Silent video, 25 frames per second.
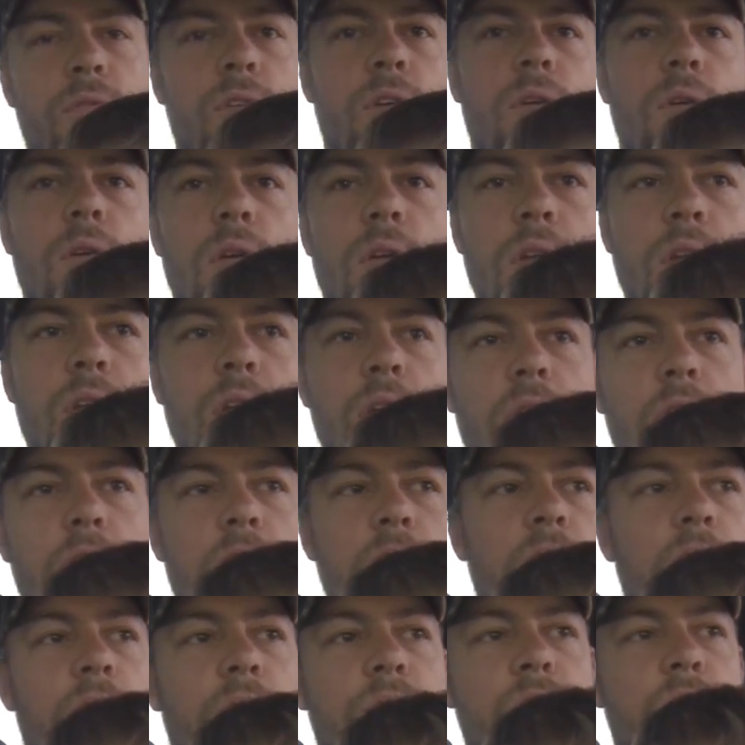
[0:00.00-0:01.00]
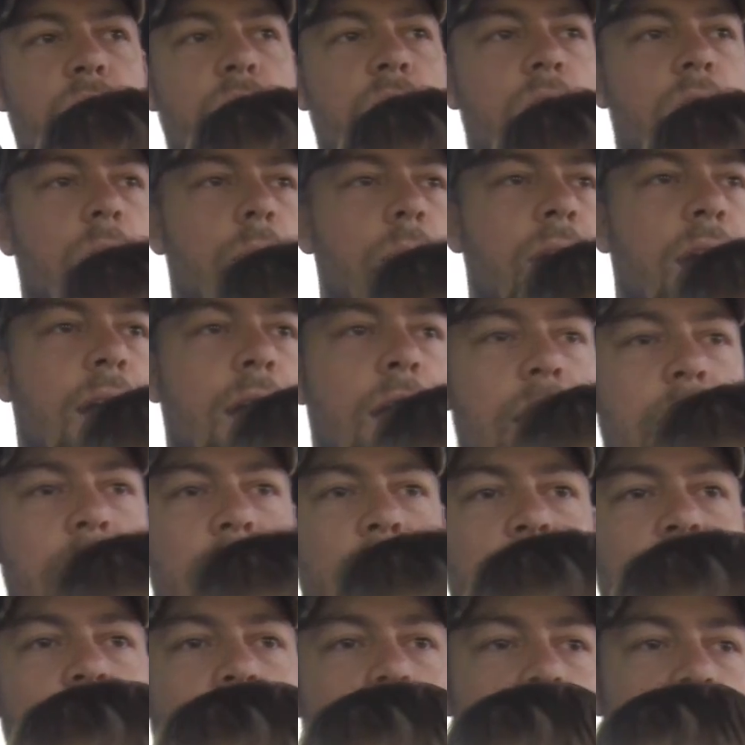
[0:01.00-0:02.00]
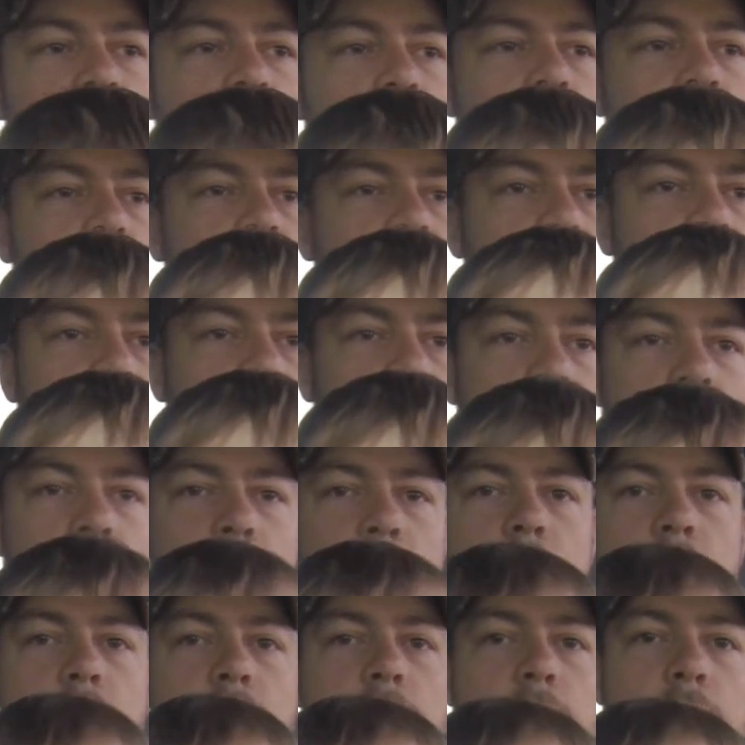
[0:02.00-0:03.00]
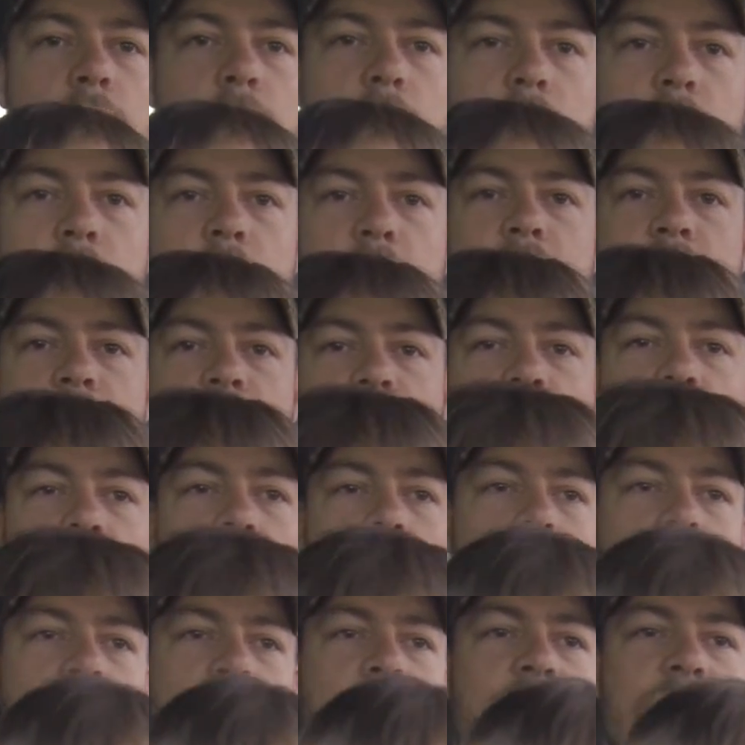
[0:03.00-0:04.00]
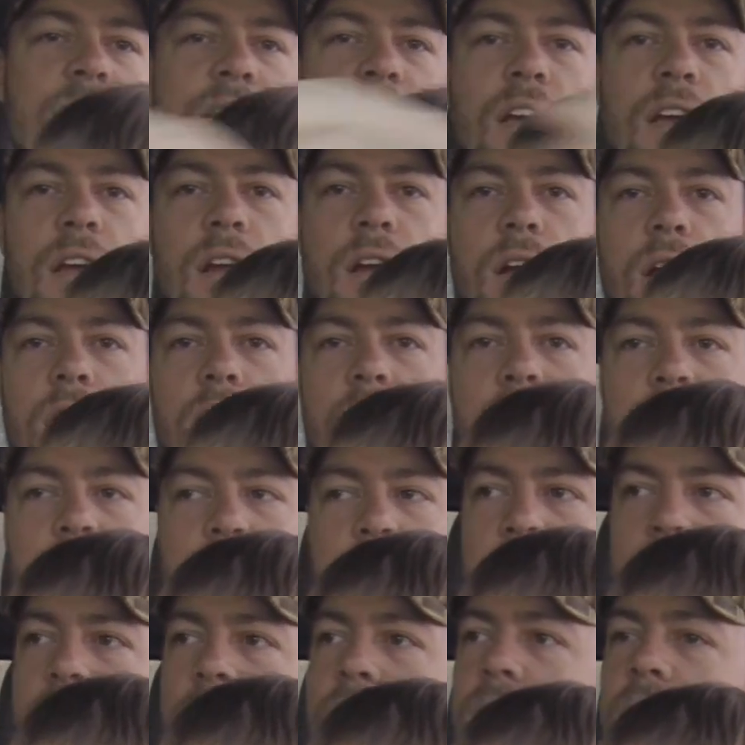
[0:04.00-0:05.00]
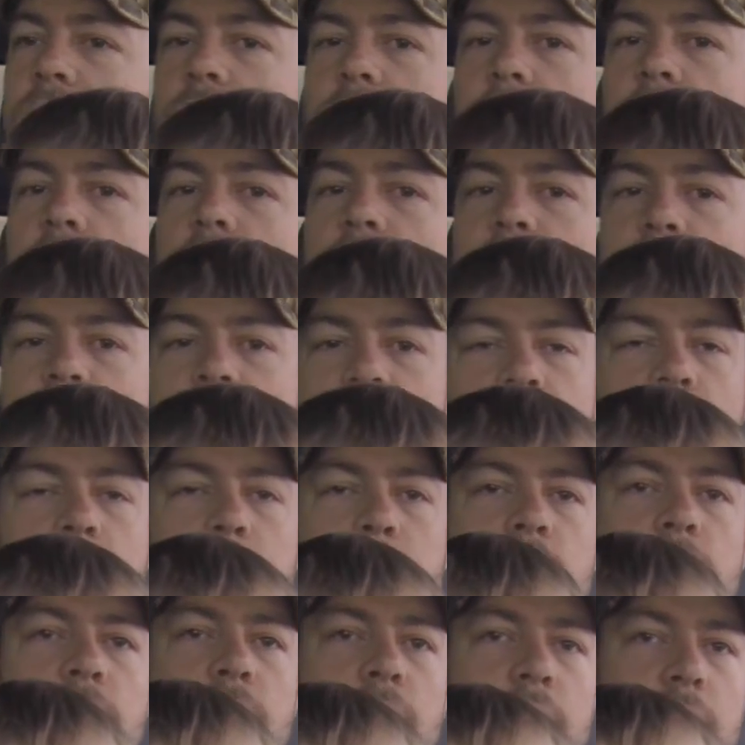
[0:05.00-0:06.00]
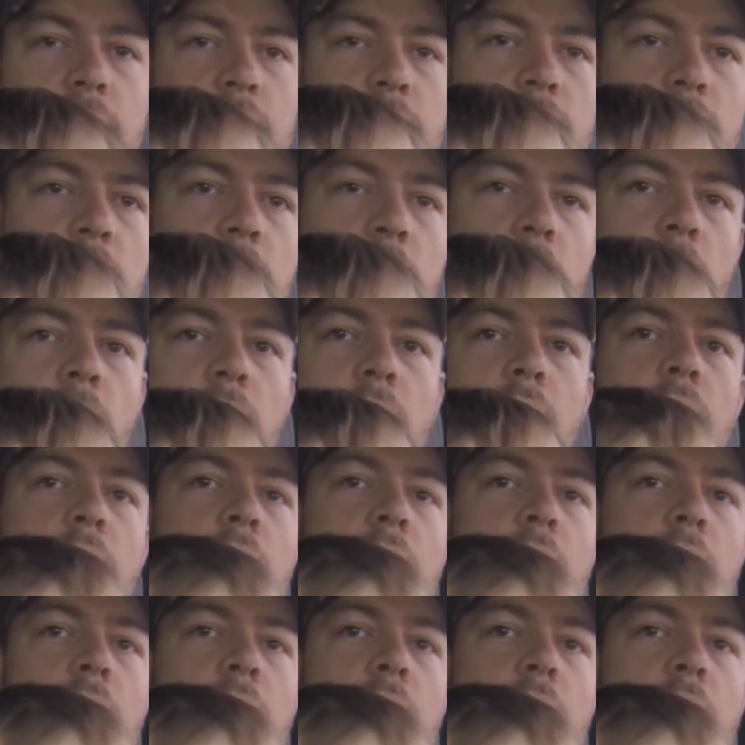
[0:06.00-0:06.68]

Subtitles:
you get them out and let them do things like, I mean, he's not gonna hurt anything out here, and obviously I'm still in control.